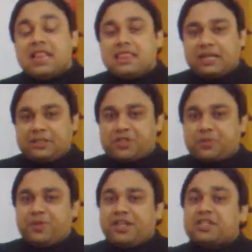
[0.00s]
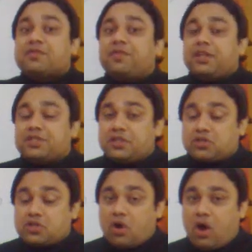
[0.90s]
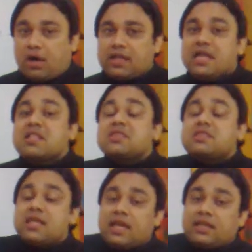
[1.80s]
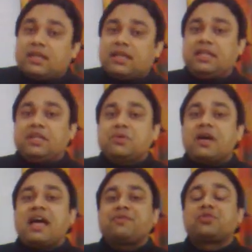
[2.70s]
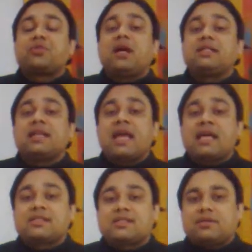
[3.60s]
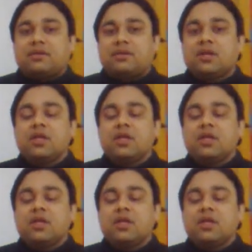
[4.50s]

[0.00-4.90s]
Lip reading: Let the speakers finish their talk, then you have to write the answer.